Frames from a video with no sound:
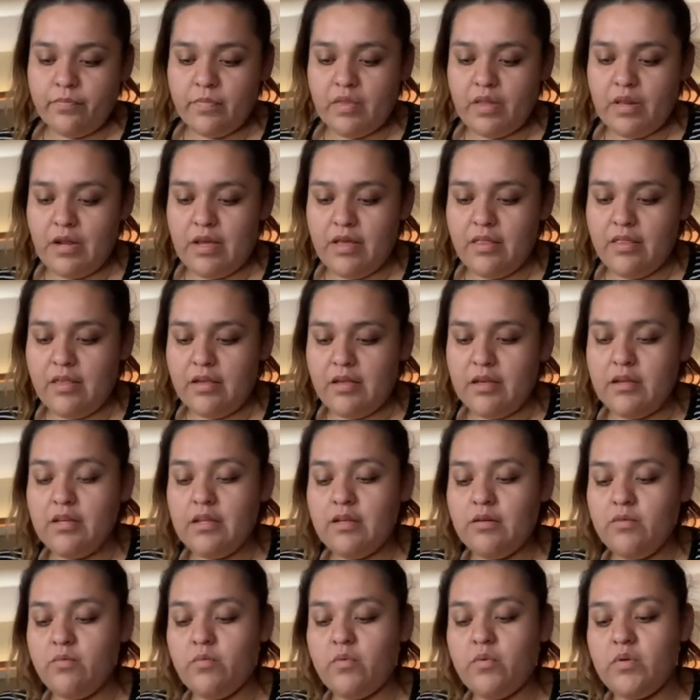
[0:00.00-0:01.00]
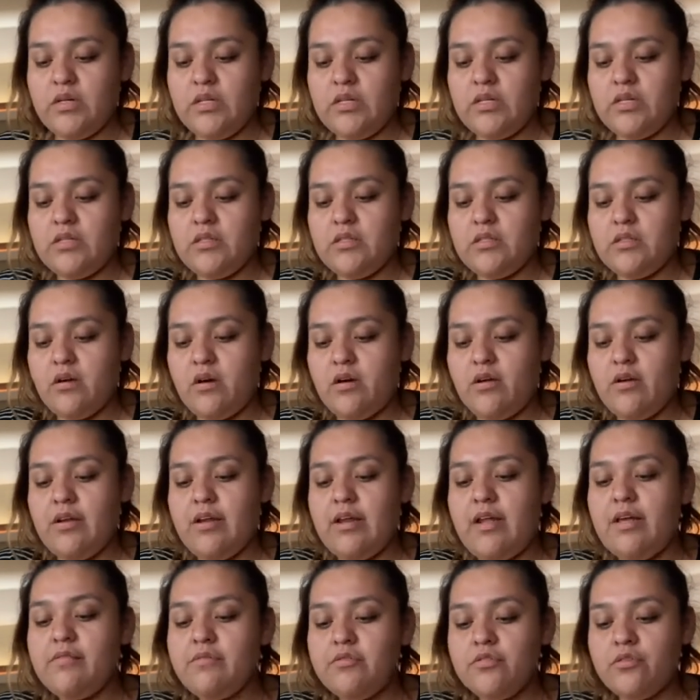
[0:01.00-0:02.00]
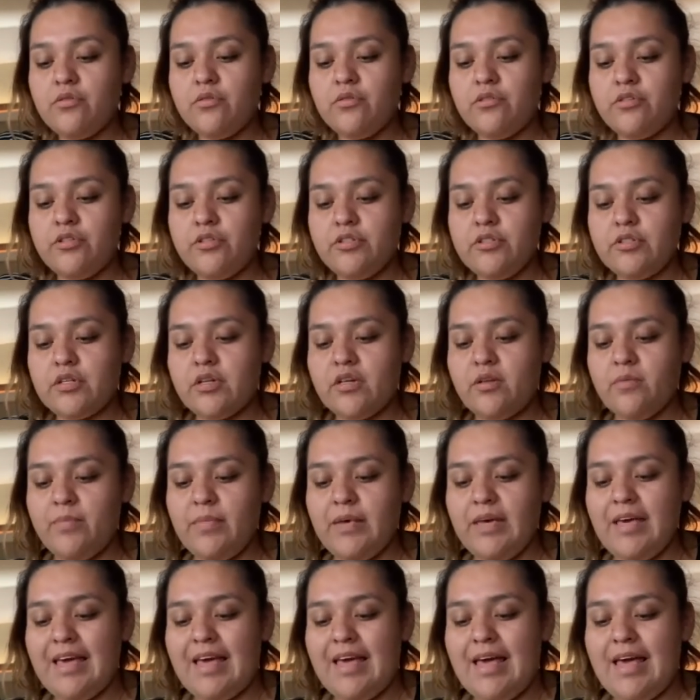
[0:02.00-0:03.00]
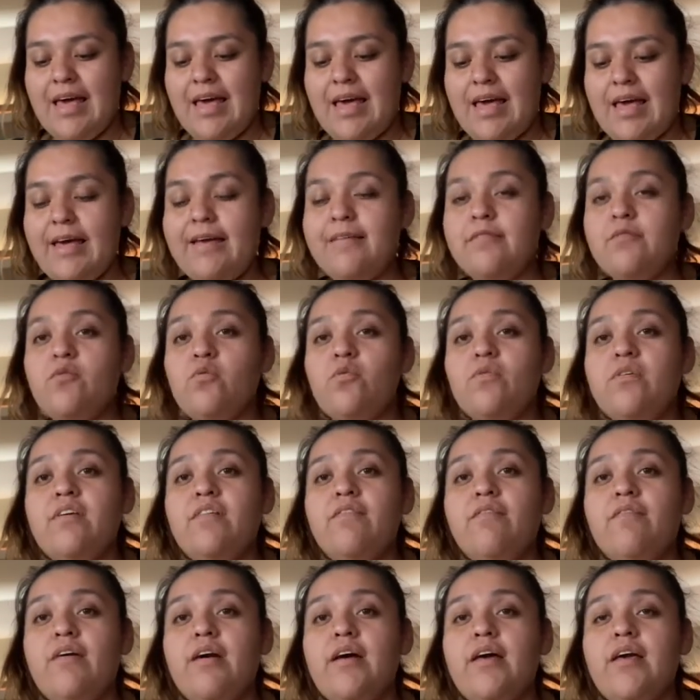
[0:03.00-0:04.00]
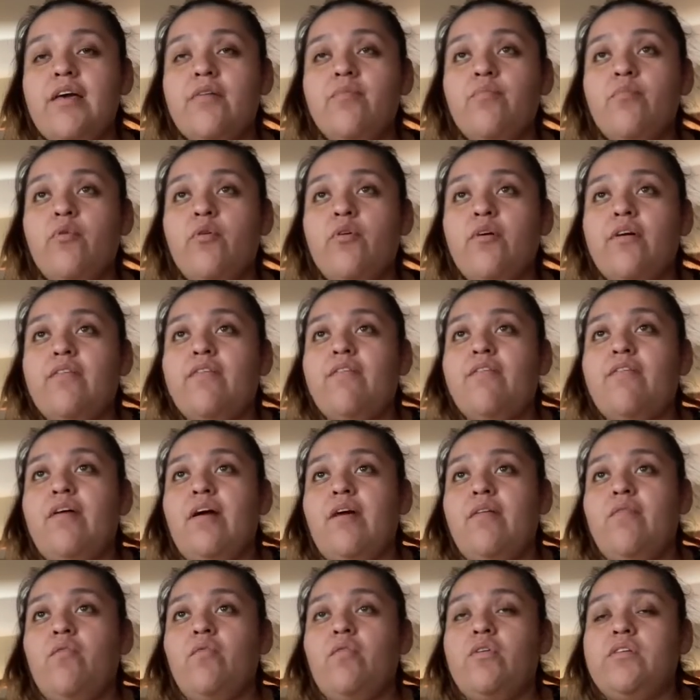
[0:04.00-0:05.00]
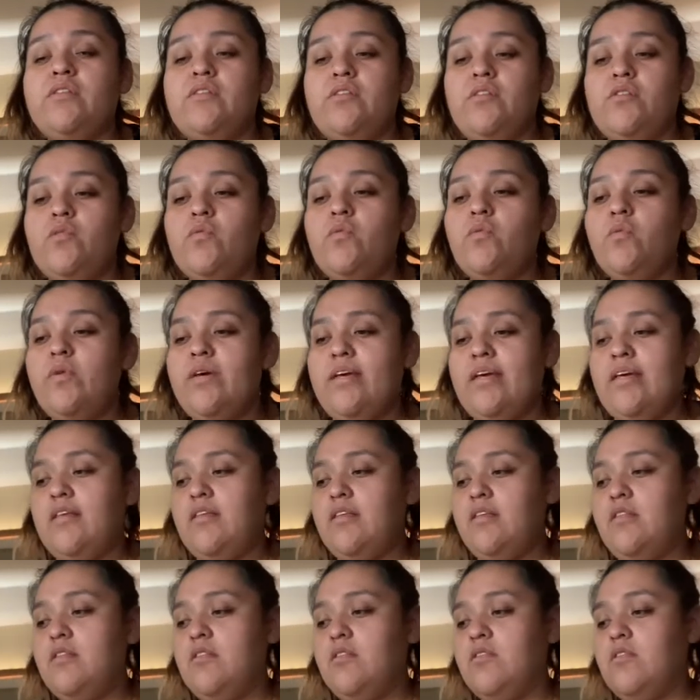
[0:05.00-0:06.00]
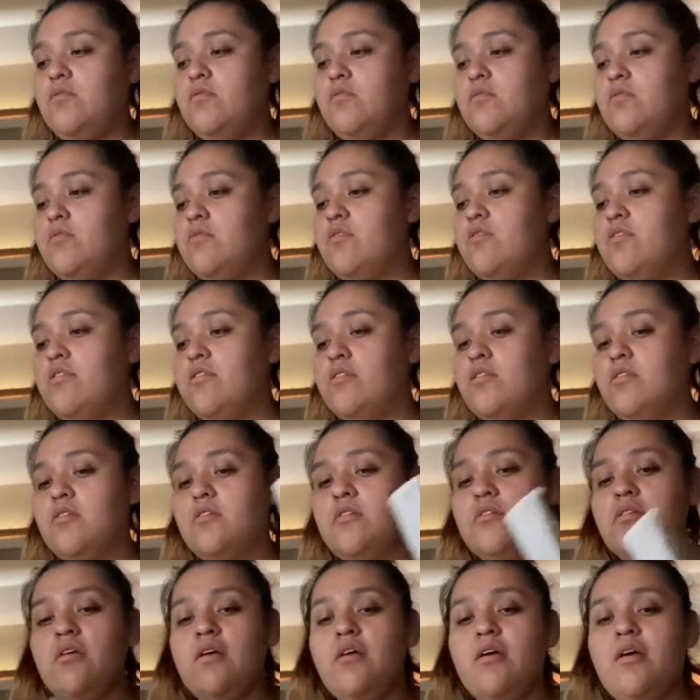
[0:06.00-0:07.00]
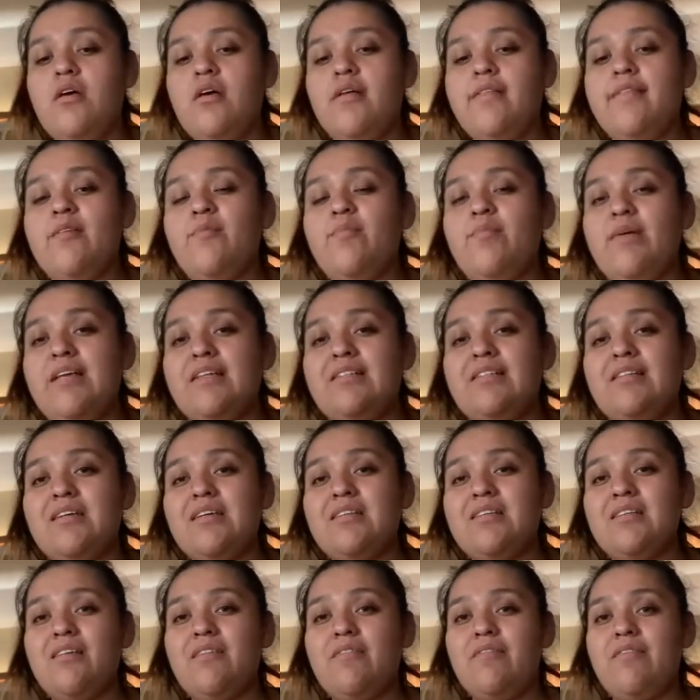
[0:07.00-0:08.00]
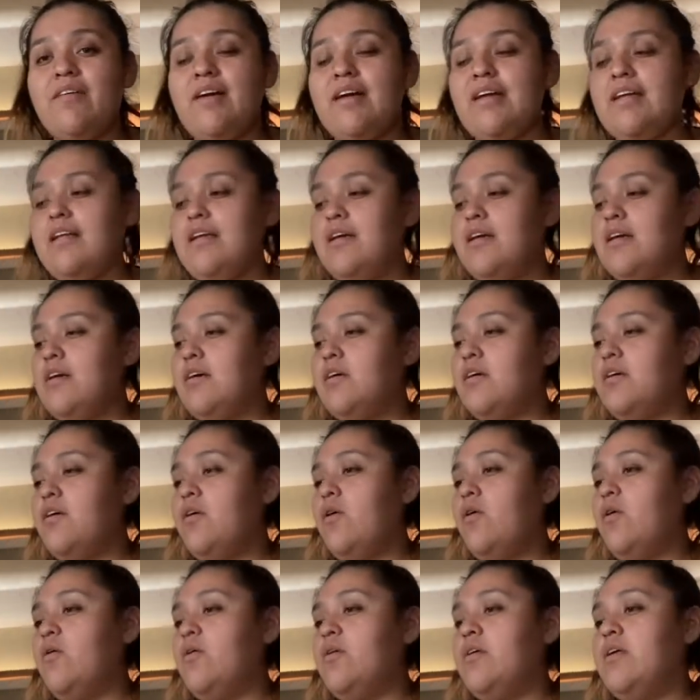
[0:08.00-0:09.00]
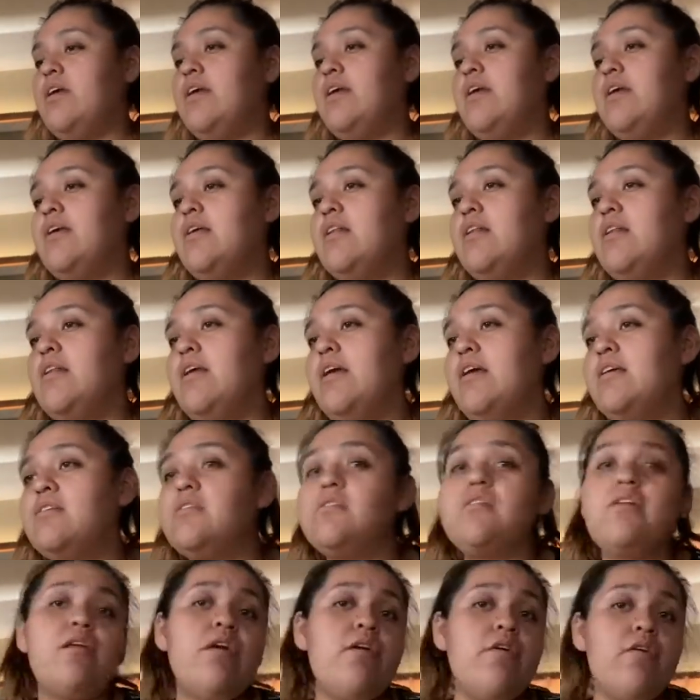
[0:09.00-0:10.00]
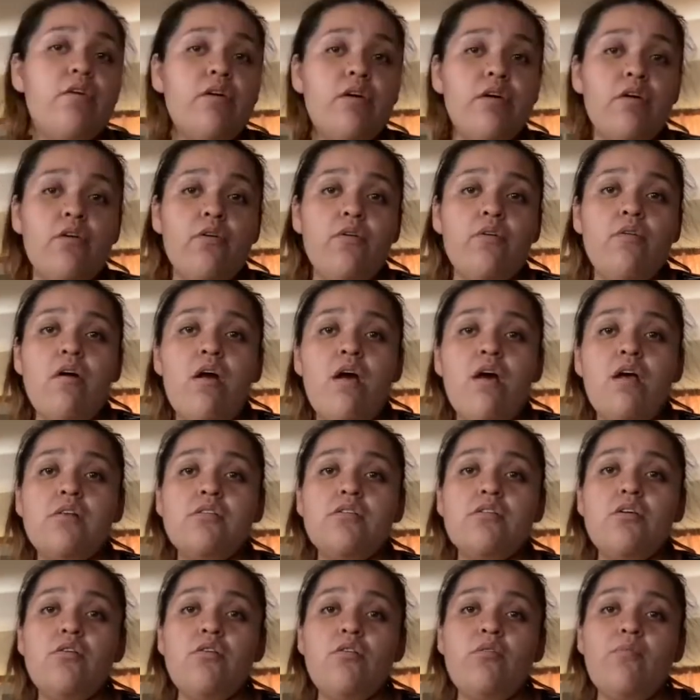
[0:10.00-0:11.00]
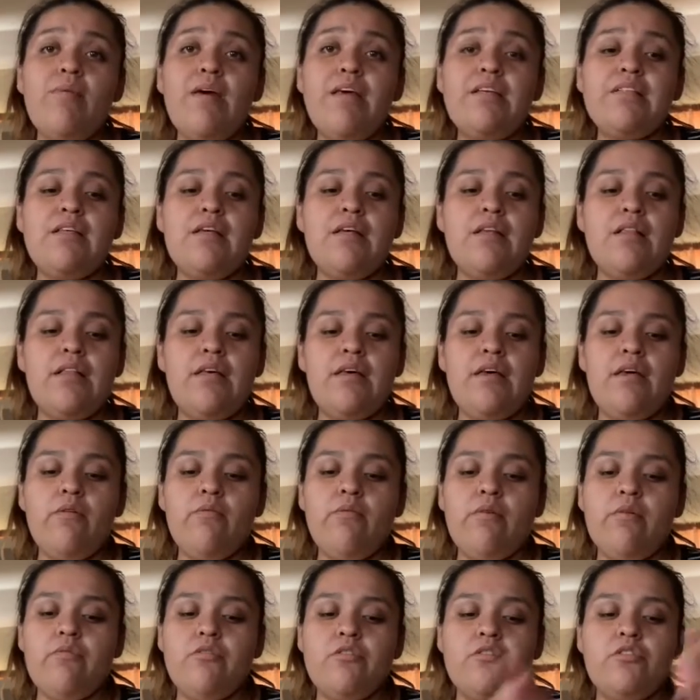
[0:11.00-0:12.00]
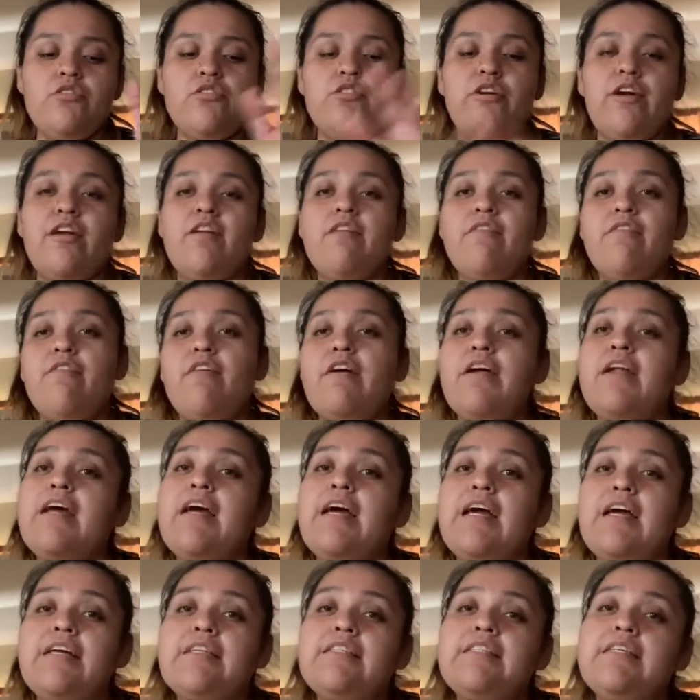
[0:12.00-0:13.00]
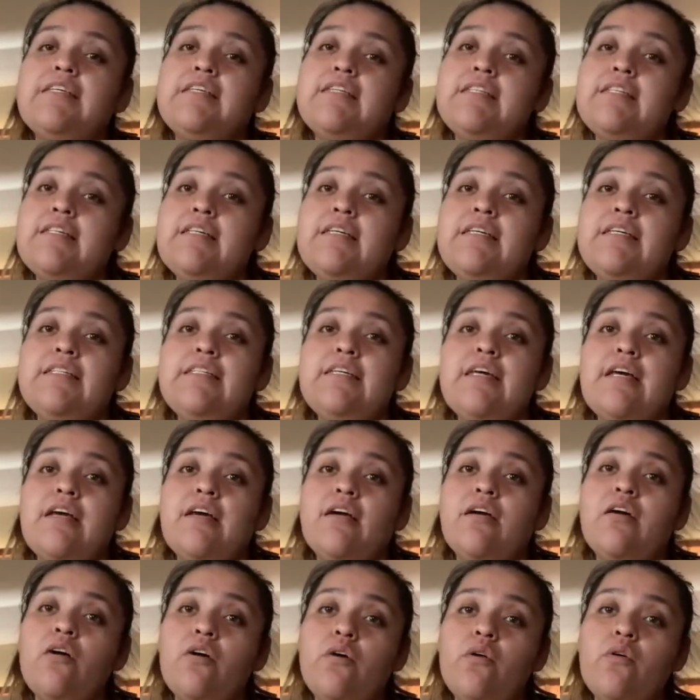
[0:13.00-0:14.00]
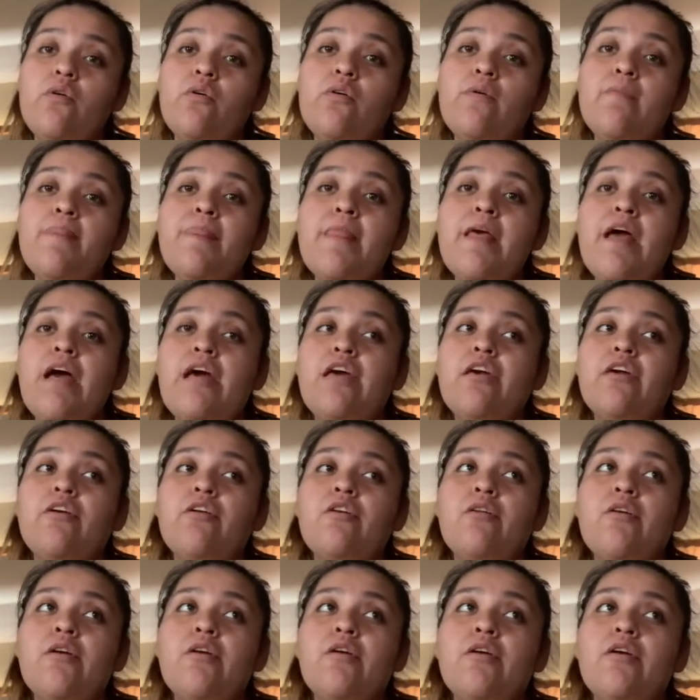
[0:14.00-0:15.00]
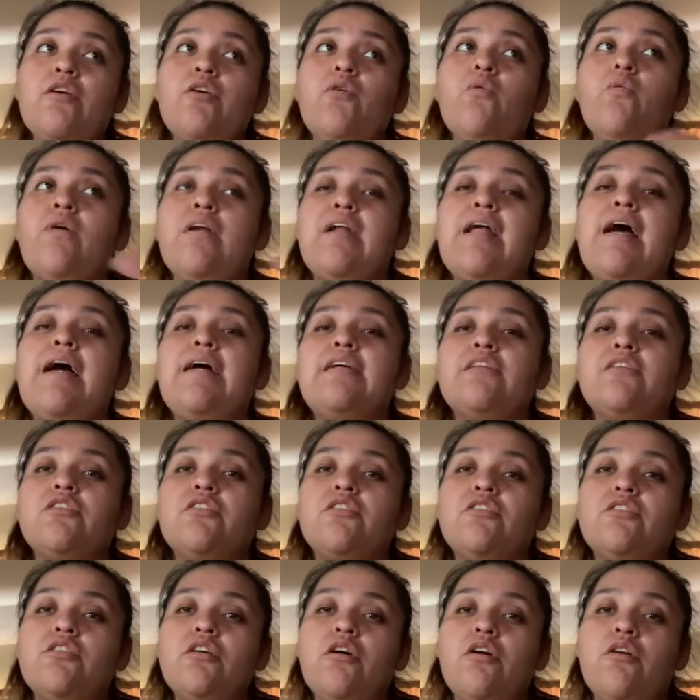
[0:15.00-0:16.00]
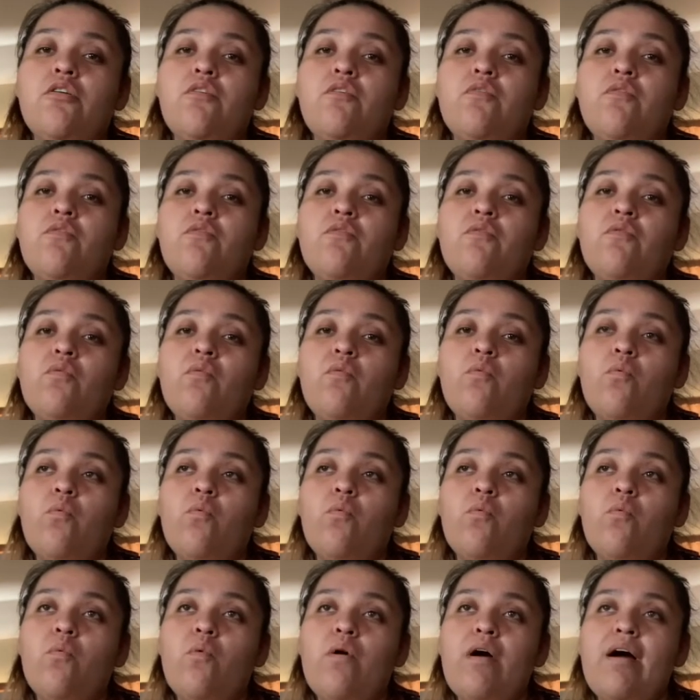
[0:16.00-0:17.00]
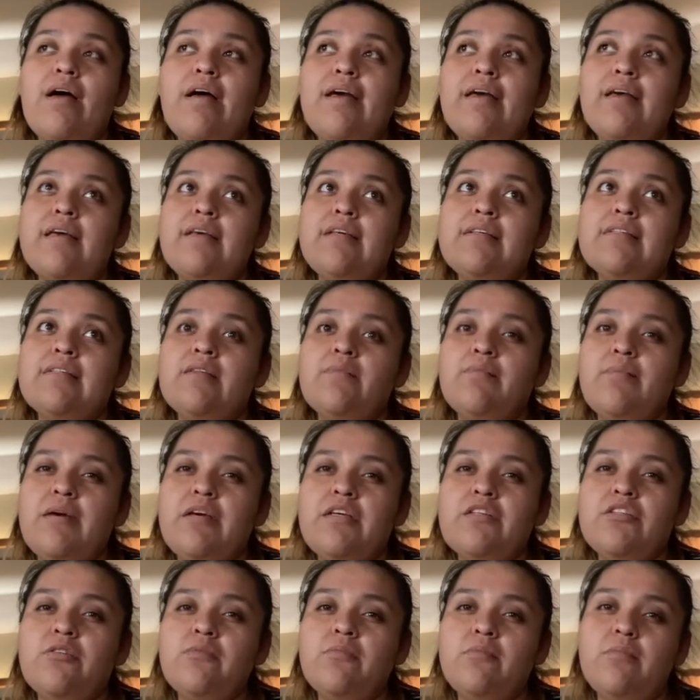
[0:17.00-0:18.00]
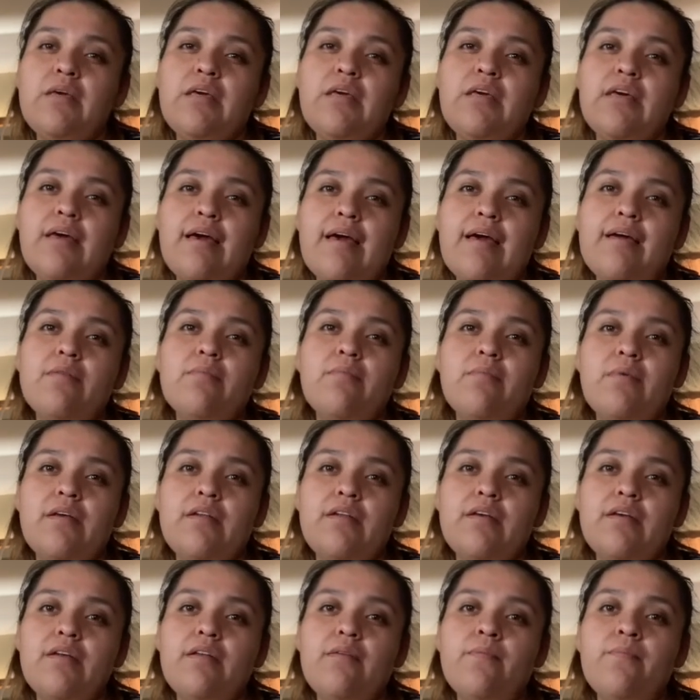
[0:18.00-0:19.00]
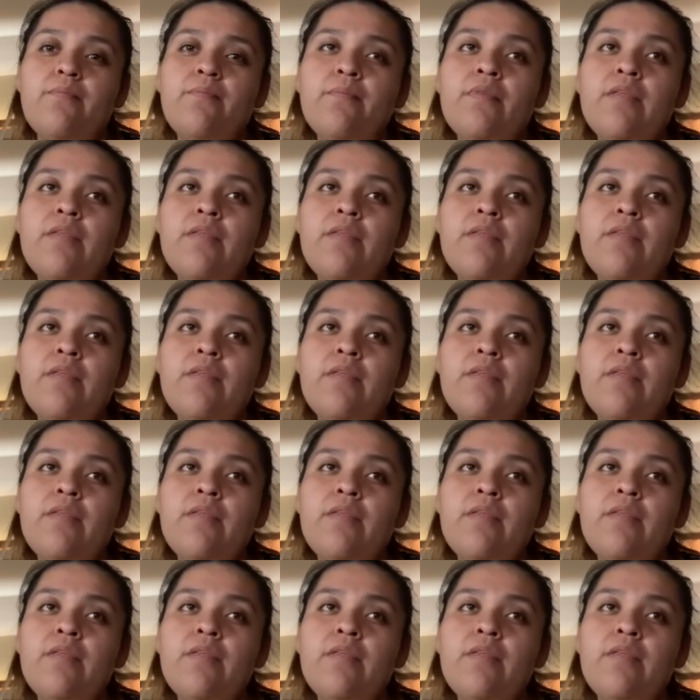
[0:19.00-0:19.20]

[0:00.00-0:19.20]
And then it was our left shoulder, so it's gonna be M25.512, and those are the basics of finding a code in a scenario. So basically, when you're trying to find an ICD-10 code, you want to ask yourself, why is the patient being admitted?